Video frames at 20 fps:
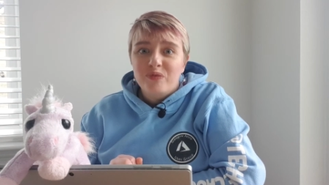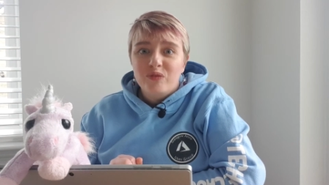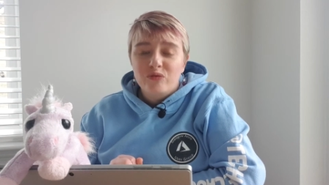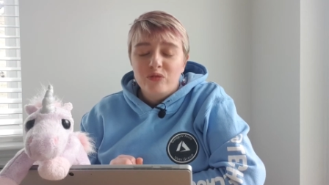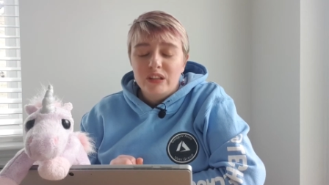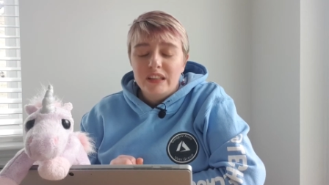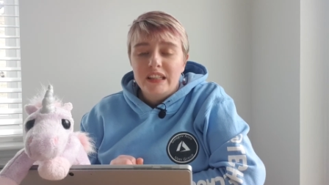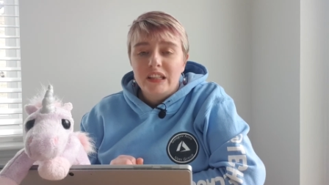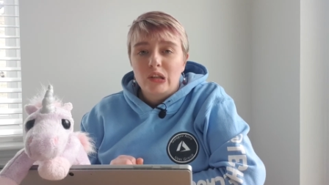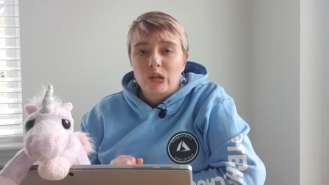
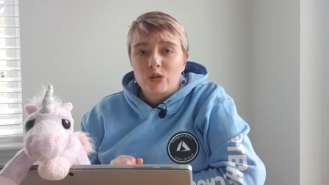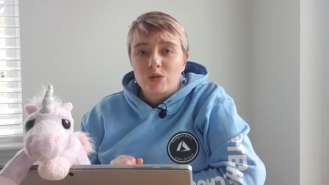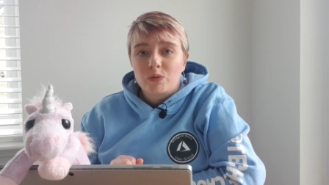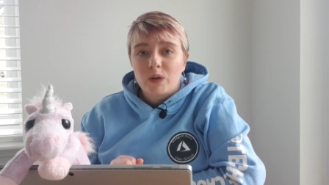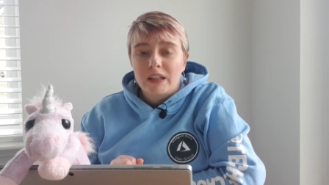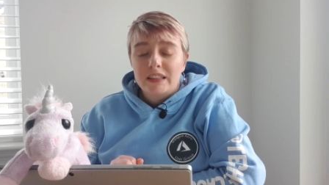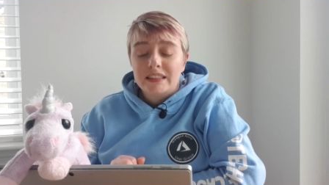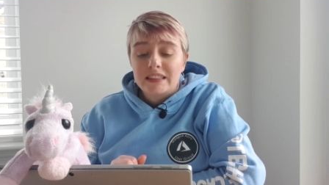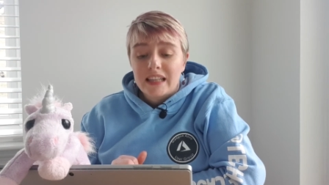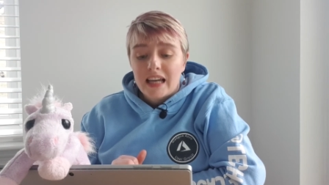really good
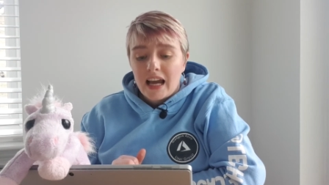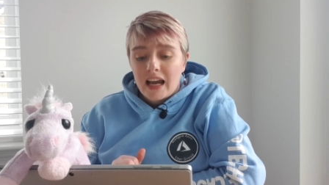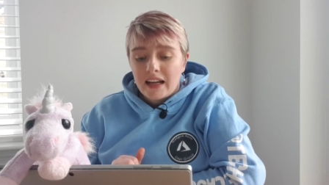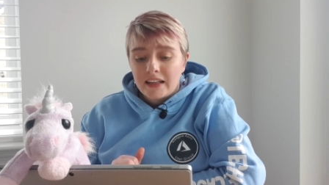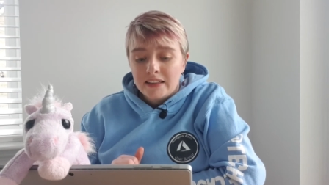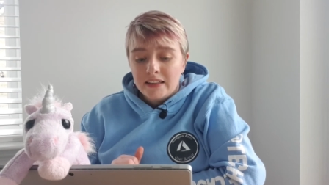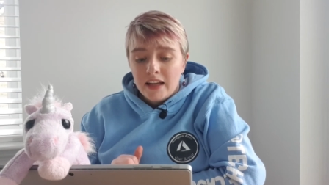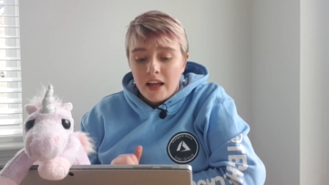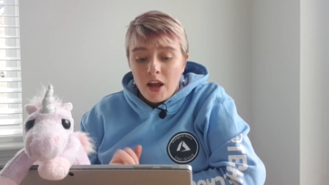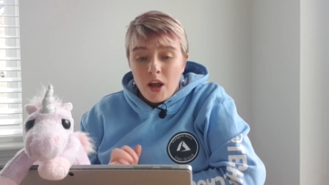ones,
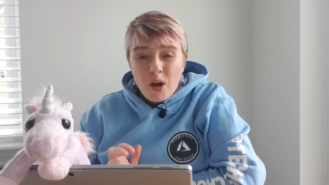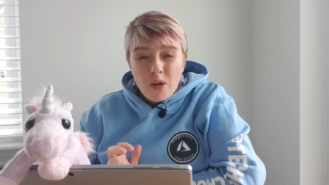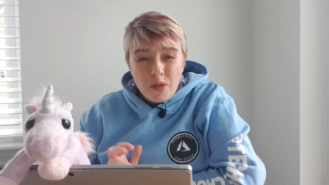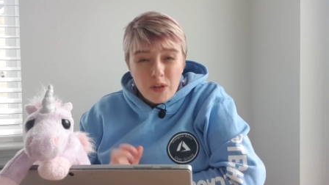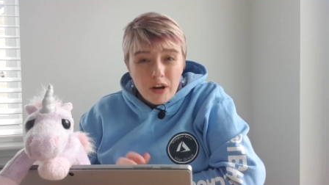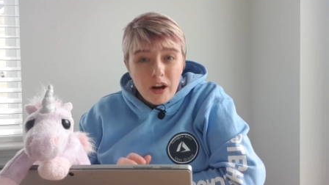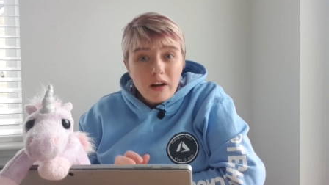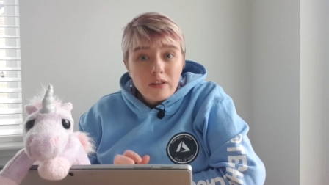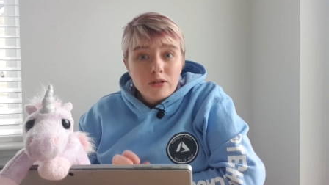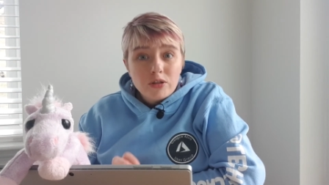and
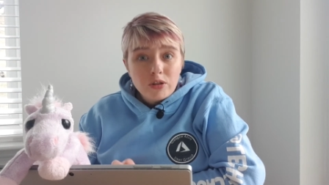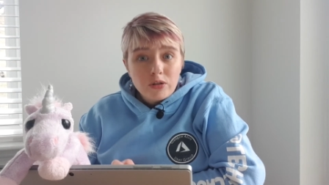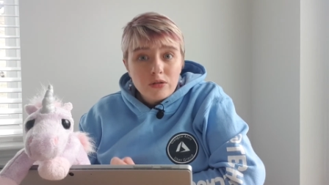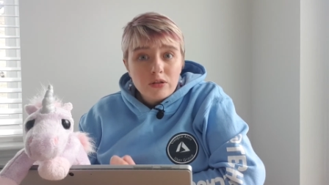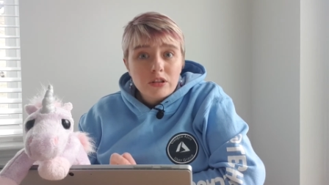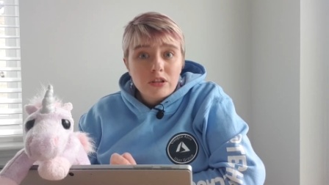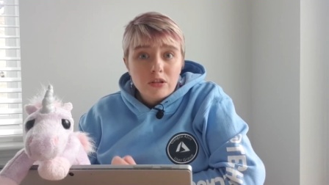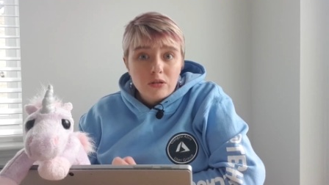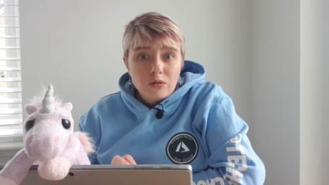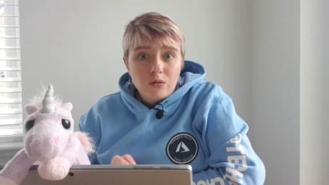there are
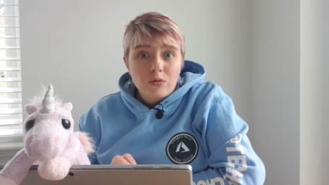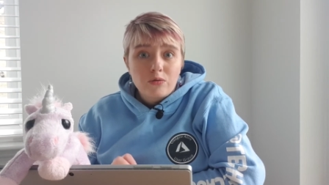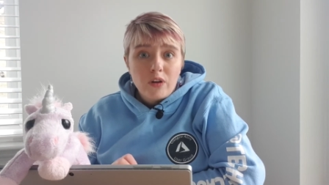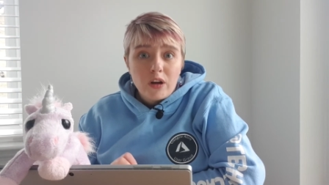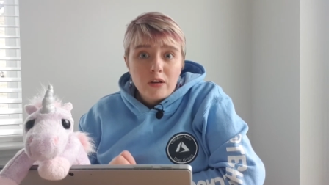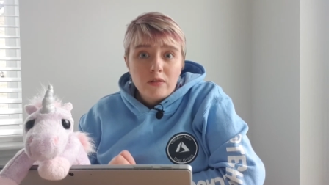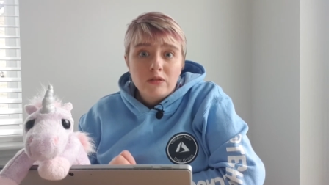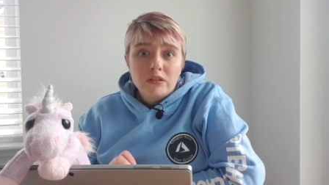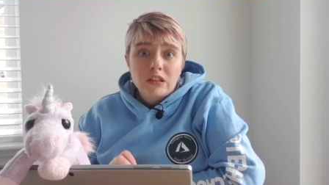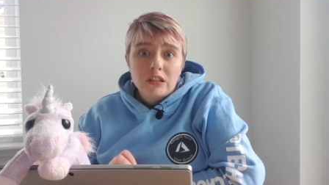tours that go
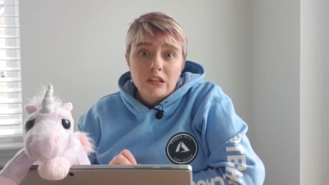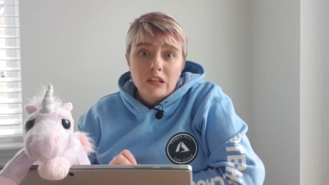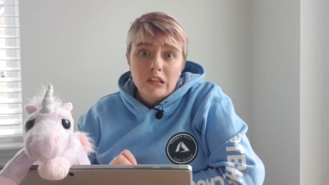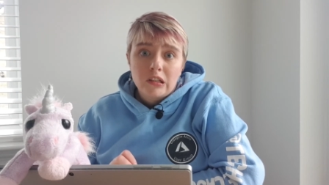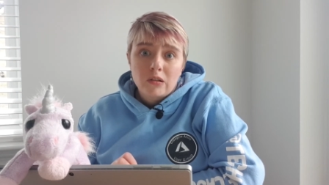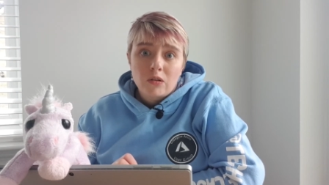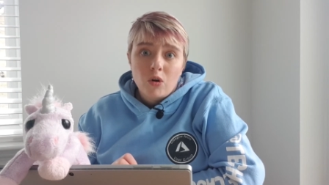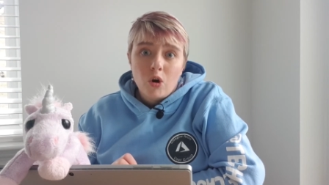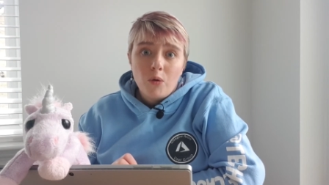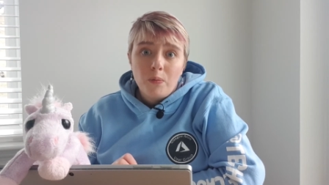around the
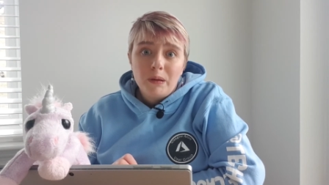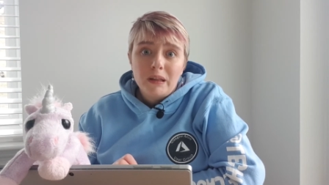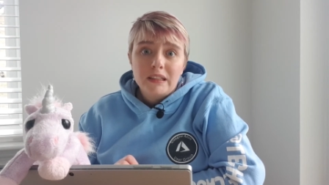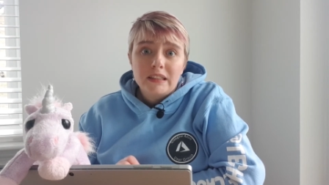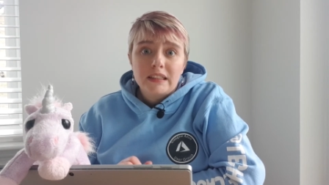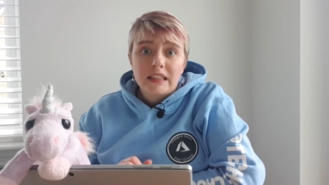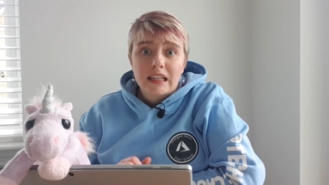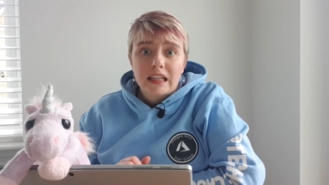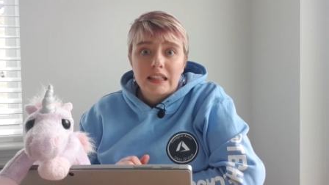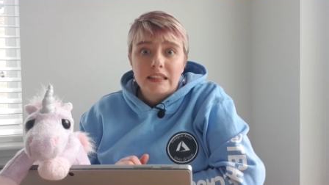
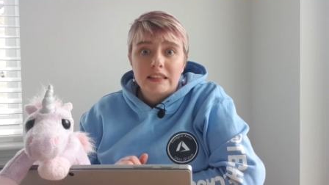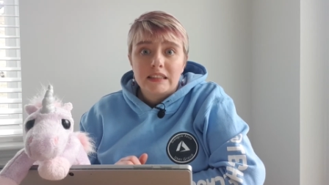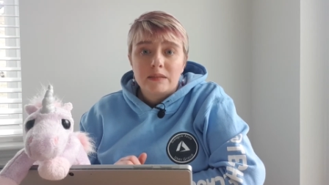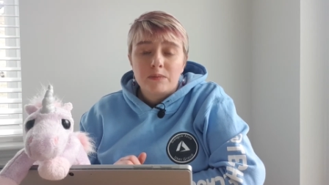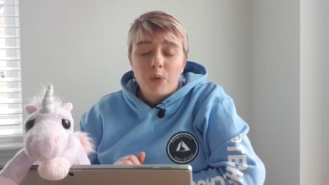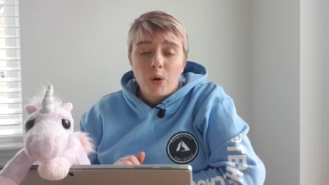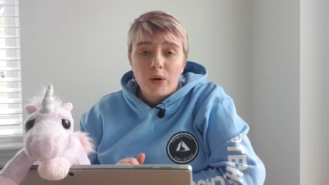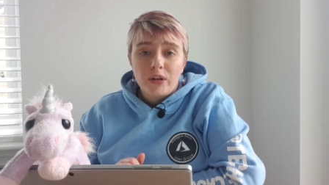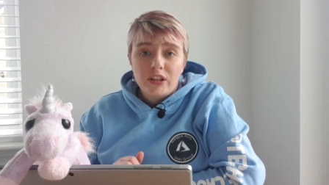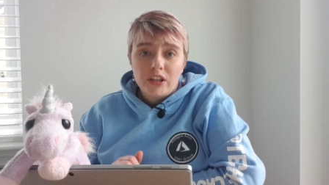necropolis that can
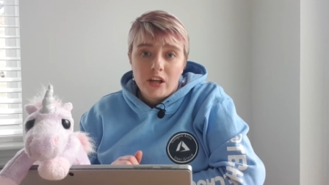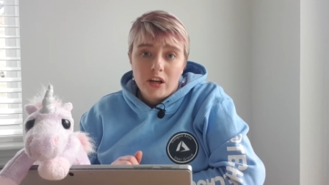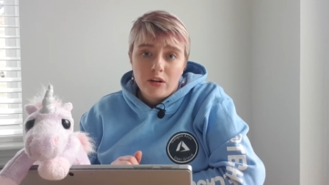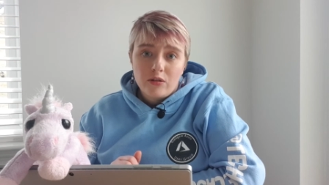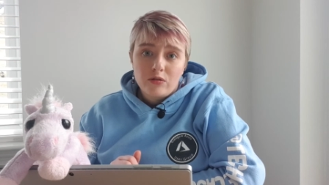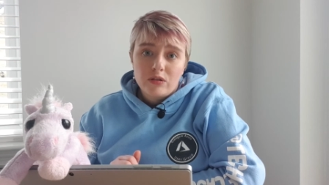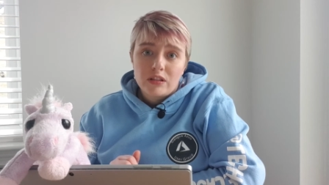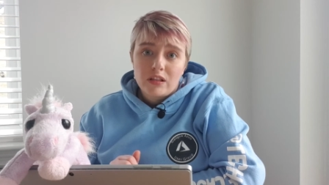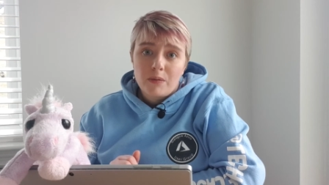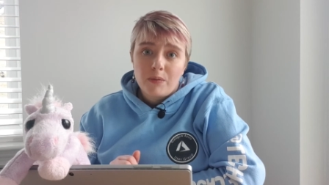point you
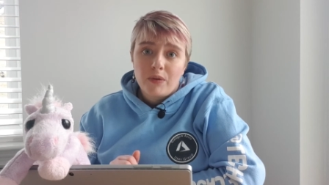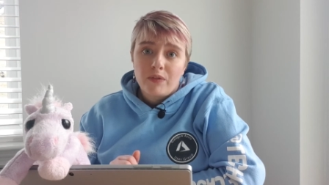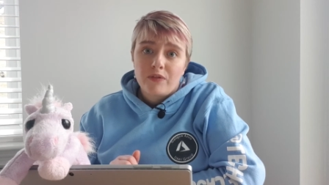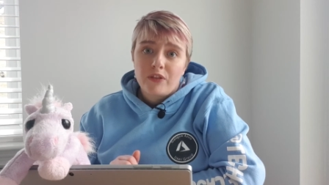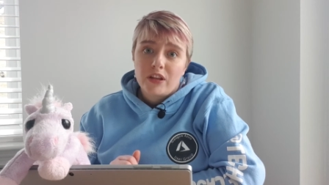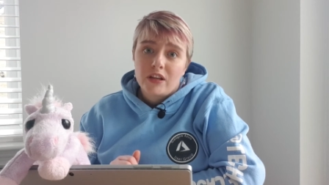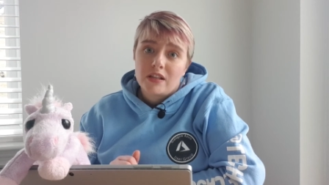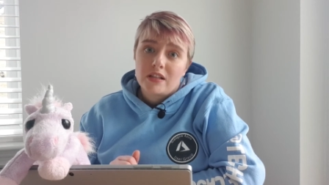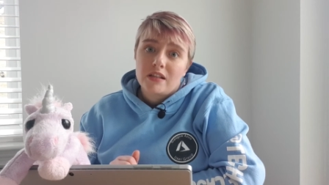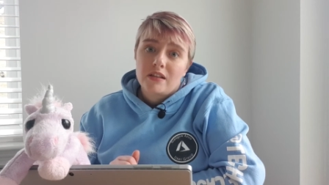out some
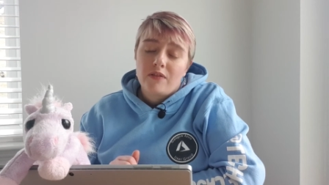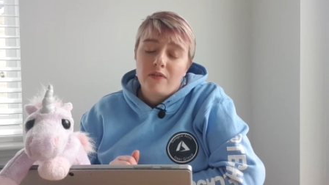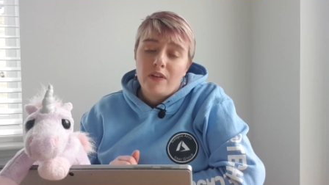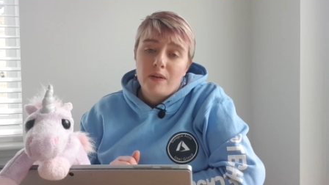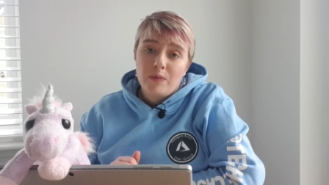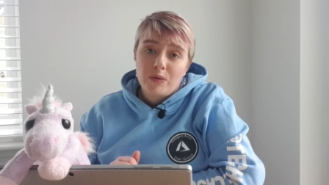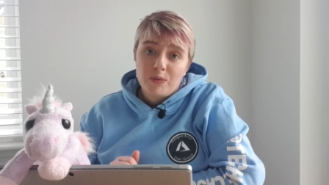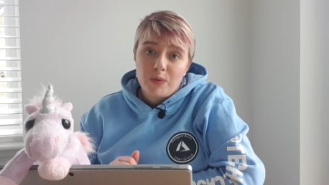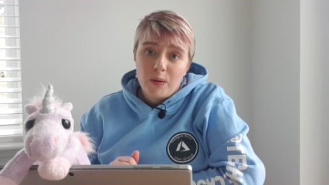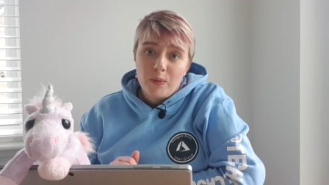of the
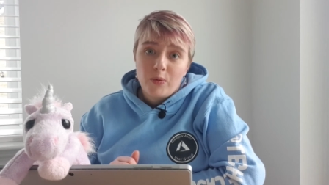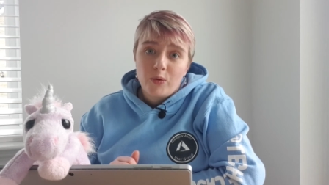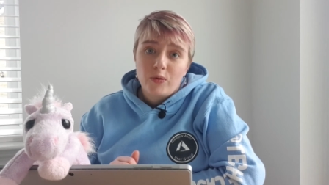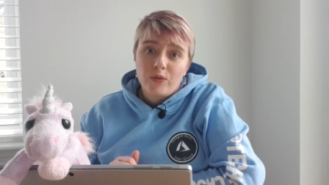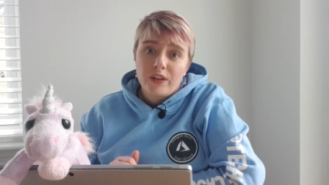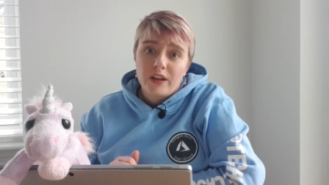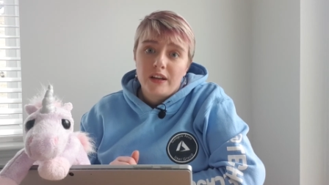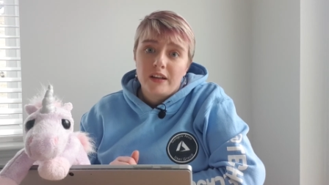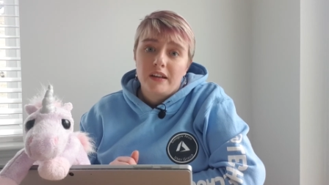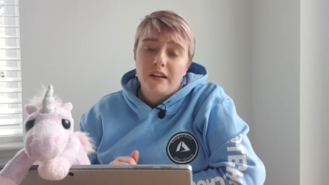famous people
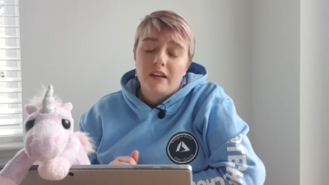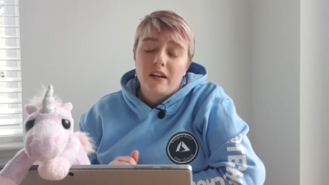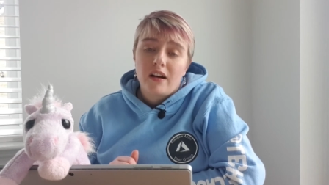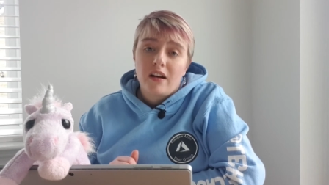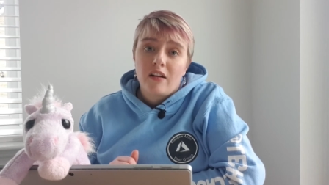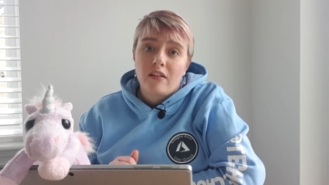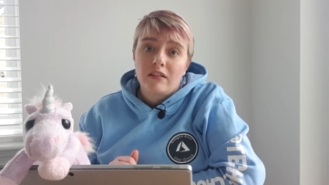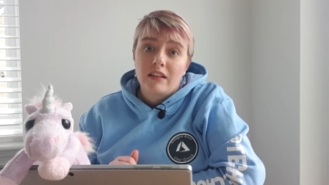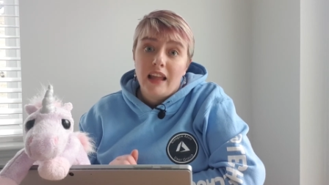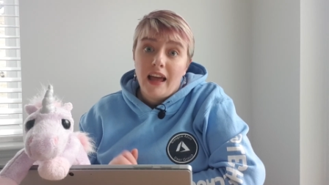that
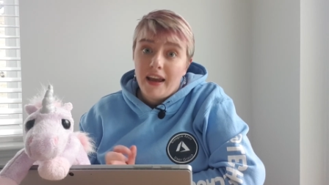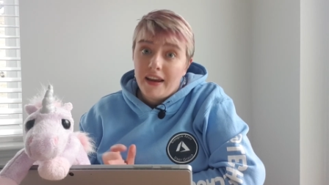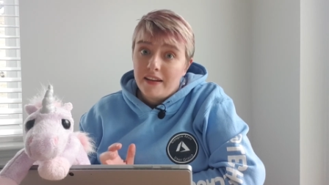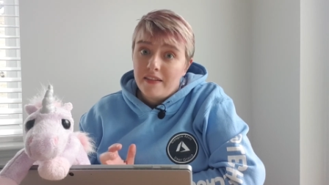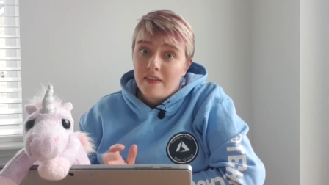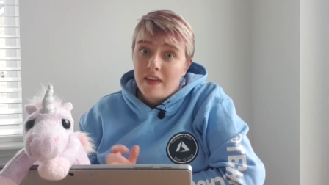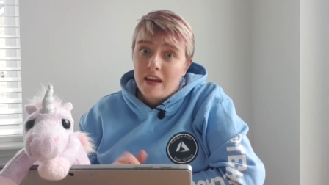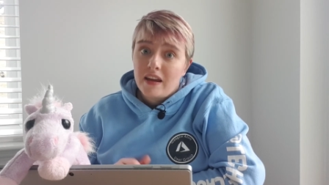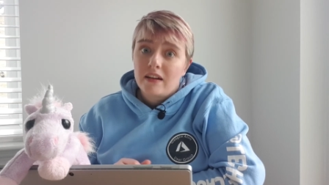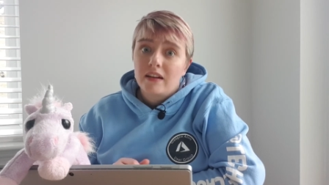are
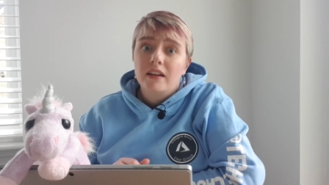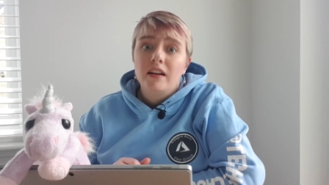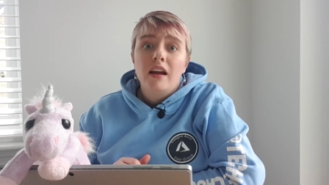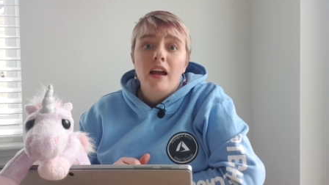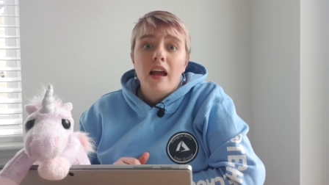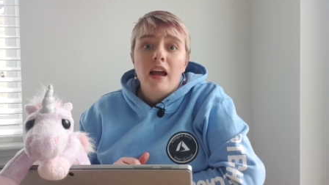lying there